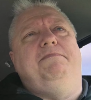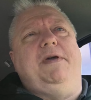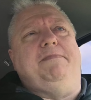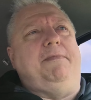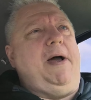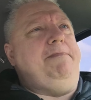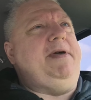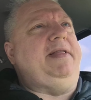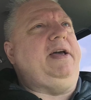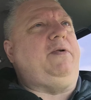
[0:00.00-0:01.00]
people might
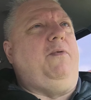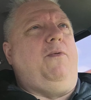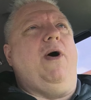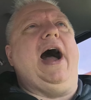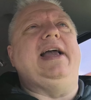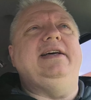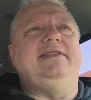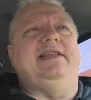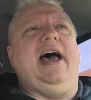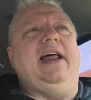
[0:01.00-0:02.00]
be like, why
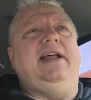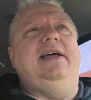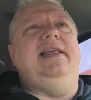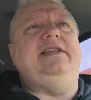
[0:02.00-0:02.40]
is that? And